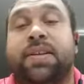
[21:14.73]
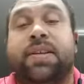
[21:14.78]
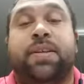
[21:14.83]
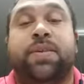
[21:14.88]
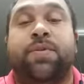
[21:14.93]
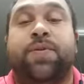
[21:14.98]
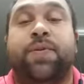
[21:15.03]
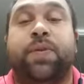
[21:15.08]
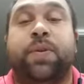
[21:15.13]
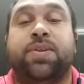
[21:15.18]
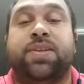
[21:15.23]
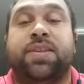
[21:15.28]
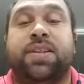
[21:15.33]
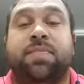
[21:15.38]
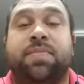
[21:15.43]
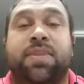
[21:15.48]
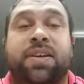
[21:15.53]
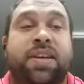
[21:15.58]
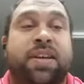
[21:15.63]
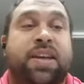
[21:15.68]
force them
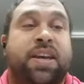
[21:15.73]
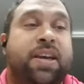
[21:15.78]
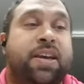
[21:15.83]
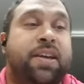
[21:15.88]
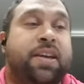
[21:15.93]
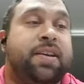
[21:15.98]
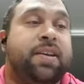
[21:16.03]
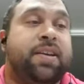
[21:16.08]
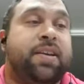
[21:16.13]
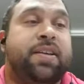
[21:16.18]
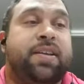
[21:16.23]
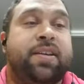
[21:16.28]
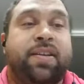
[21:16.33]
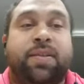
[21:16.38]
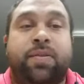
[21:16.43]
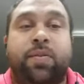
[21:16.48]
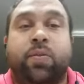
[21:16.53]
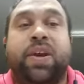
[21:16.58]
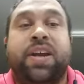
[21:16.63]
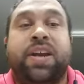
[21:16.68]
to kick.
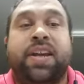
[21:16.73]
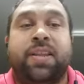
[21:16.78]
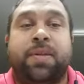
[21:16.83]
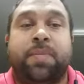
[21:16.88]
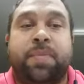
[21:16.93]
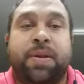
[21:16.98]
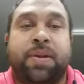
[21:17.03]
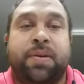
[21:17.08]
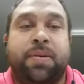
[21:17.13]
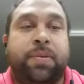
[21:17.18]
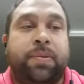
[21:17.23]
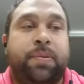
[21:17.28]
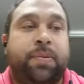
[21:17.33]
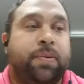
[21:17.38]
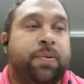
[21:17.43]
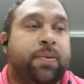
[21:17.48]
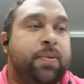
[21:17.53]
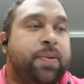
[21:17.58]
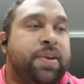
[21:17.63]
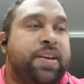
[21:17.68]
We get the pill.
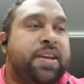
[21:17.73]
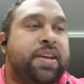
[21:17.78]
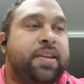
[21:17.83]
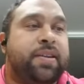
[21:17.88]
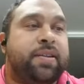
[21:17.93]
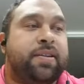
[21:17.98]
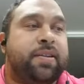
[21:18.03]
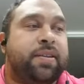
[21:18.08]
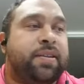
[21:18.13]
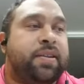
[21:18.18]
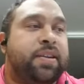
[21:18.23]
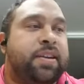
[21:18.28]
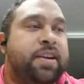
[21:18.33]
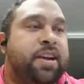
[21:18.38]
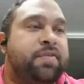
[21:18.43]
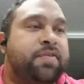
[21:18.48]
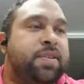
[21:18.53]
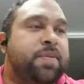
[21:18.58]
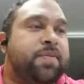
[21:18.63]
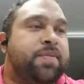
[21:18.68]
We can have
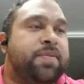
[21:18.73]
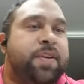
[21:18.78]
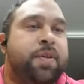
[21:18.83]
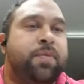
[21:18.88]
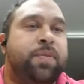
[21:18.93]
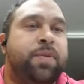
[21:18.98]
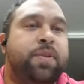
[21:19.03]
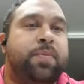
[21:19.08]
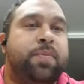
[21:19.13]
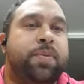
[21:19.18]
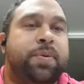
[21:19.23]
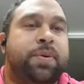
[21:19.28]
some fun with the ball.